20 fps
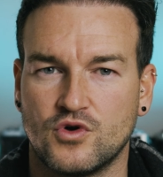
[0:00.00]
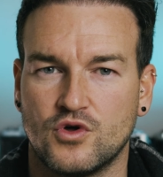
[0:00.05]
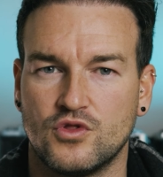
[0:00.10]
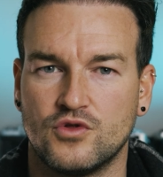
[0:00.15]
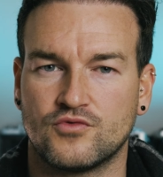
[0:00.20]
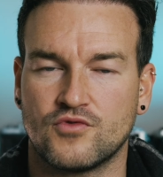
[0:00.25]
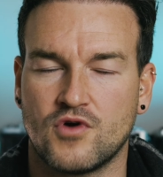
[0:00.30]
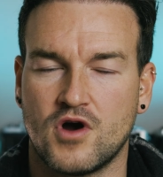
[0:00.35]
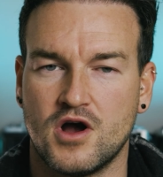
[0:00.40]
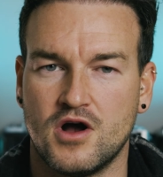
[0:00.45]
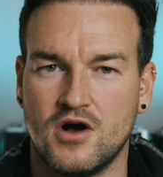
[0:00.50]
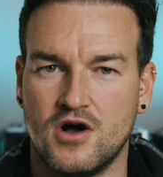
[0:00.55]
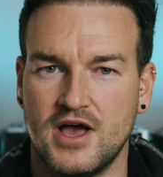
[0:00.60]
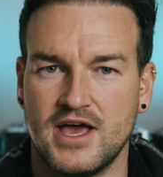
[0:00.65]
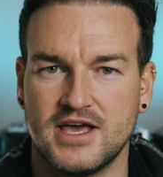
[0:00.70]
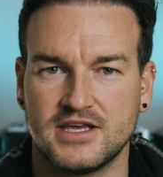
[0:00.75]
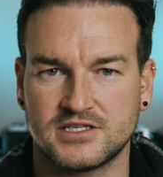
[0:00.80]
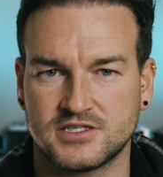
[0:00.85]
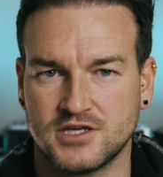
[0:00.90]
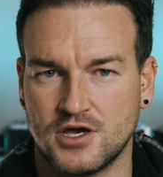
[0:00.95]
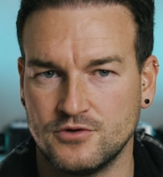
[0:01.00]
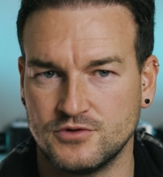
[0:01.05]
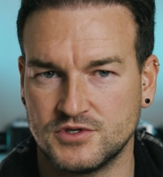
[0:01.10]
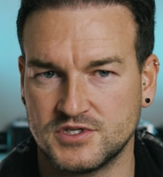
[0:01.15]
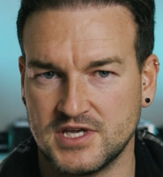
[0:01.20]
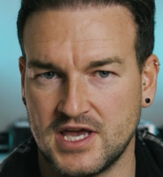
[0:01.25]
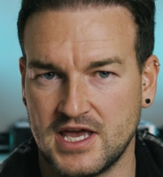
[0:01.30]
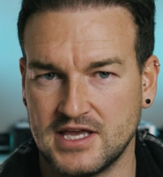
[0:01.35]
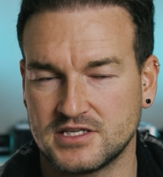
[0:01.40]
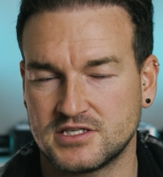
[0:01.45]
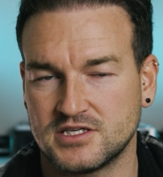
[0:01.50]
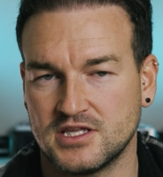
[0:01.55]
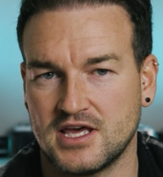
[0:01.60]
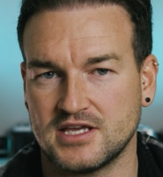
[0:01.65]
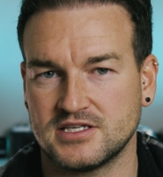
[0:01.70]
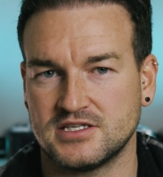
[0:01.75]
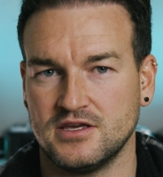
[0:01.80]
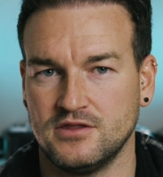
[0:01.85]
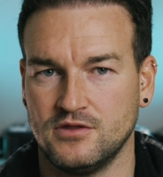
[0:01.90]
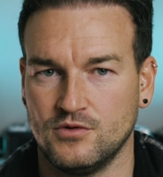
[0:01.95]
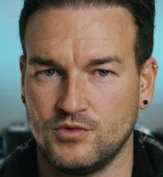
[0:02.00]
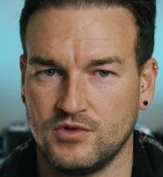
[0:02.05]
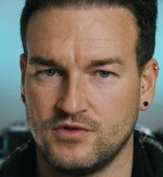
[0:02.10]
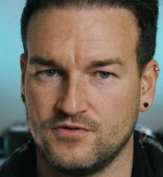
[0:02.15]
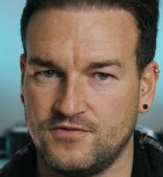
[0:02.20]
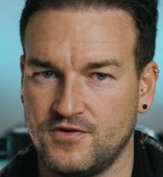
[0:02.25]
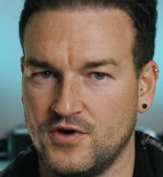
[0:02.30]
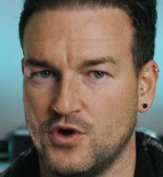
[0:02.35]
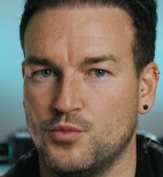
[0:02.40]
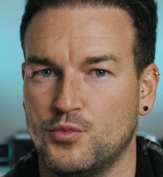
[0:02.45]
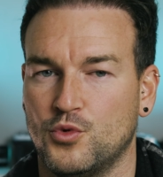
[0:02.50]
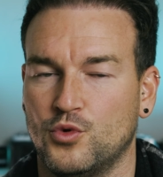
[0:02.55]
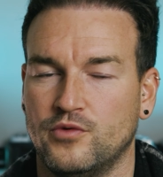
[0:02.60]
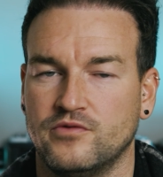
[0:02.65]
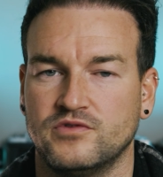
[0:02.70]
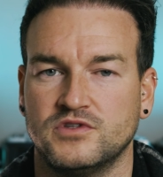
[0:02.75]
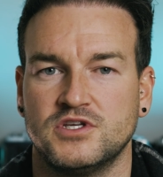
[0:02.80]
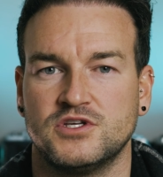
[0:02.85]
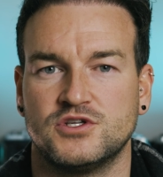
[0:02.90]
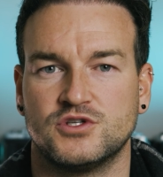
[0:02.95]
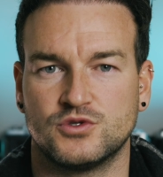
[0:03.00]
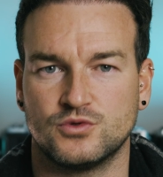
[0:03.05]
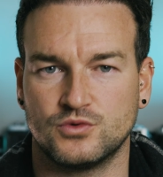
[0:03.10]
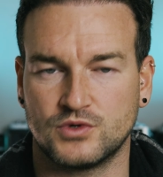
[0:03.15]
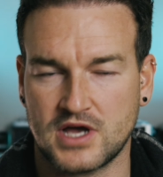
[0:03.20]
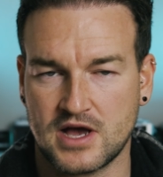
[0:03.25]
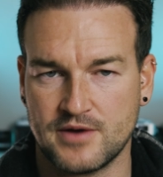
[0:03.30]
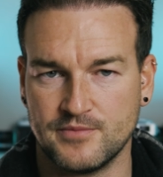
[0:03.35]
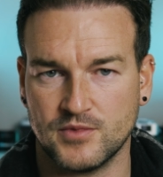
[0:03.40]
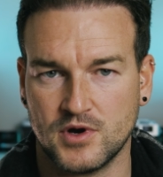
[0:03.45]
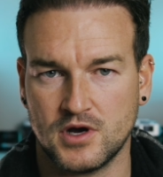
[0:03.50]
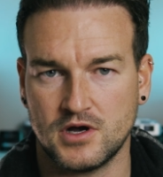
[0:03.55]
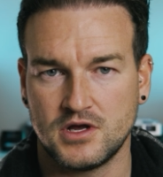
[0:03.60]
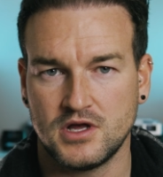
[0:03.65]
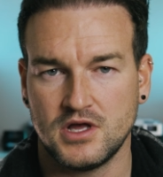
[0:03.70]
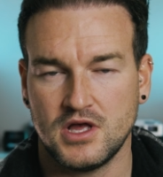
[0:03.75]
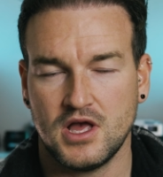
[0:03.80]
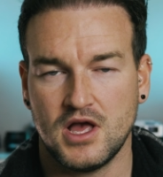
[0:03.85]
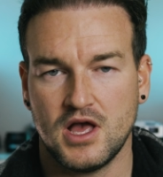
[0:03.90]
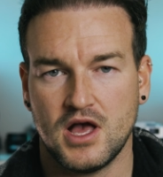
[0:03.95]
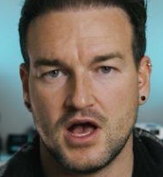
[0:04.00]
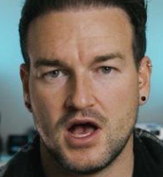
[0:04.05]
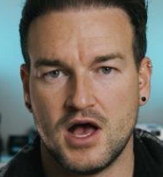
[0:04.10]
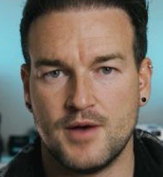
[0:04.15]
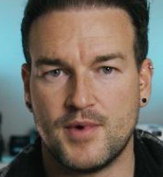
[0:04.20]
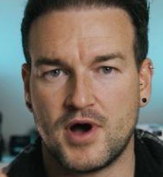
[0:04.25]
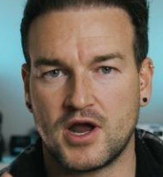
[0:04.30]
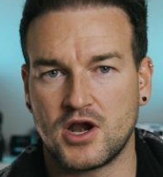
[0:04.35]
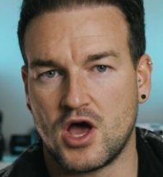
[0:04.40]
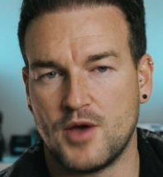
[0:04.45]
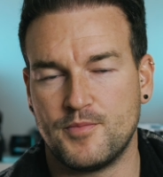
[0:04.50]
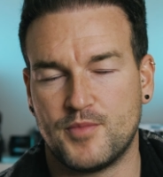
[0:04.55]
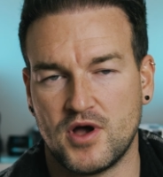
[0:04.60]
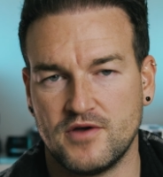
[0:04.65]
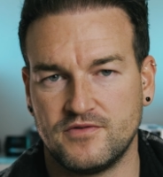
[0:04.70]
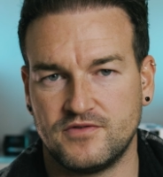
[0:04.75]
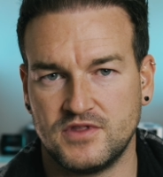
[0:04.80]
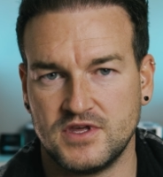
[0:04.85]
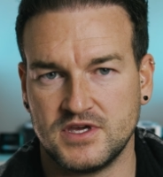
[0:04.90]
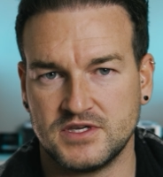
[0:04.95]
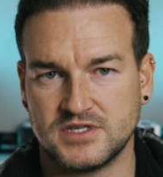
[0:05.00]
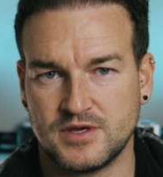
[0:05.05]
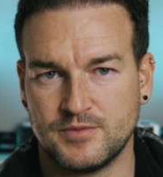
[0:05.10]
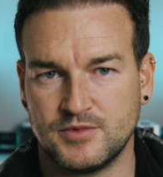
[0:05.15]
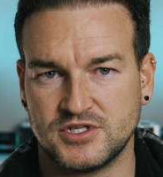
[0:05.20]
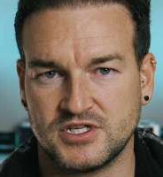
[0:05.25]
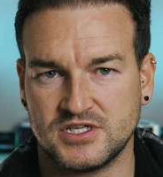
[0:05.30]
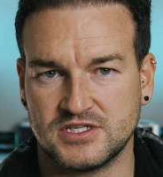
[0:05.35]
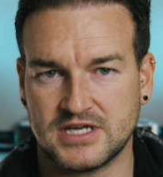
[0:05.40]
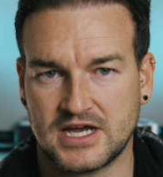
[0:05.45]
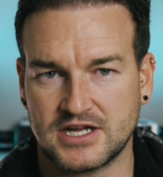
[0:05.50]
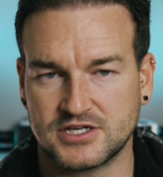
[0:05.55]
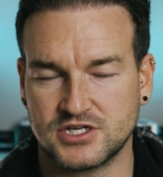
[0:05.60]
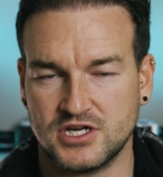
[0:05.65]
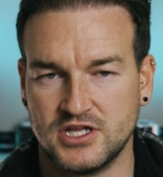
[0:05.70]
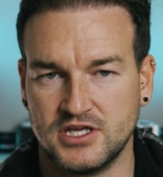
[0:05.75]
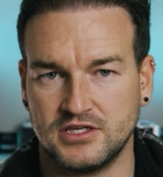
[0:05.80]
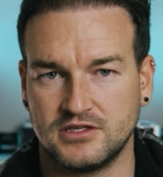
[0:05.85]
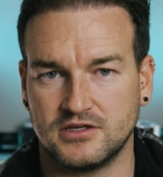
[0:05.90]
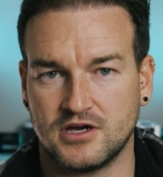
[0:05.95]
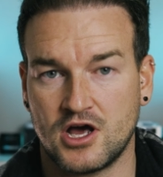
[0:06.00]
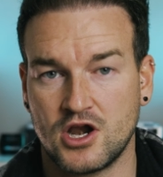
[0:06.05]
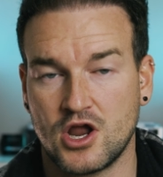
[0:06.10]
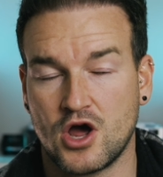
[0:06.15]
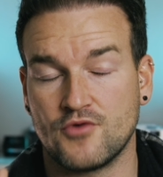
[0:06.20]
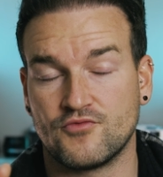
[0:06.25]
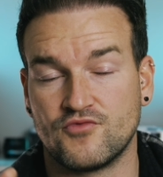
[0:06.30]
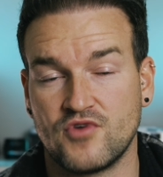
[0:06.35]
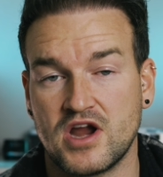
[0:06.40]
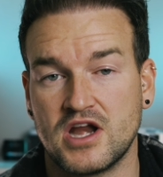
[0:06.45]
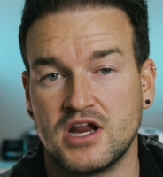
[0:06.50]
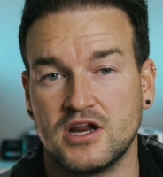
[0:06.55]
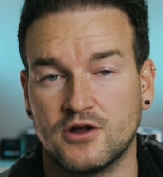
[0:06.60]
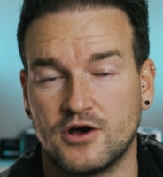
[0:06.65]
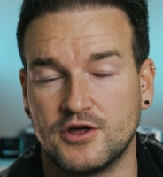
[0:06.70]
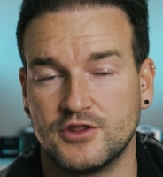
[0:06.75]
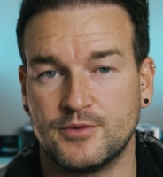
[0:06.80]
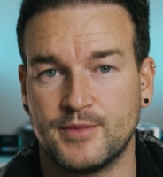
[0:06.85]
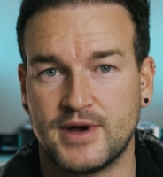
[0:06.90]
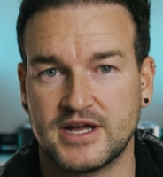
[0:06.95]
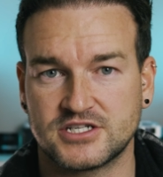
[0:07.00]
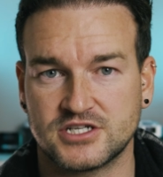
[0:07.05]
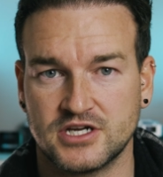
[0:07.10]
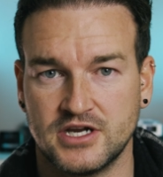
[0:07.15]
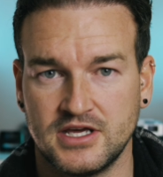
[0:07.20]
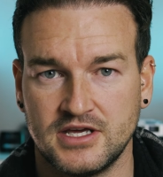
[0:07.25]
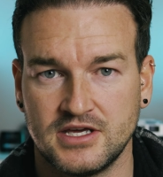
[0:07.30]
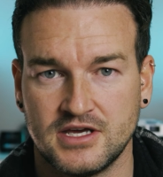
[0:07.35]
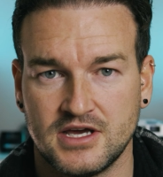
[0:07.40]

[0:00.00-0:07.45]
got the right ISO set, so that's either with a film or with a digital camera. I like both of these images actually. I really like them actually.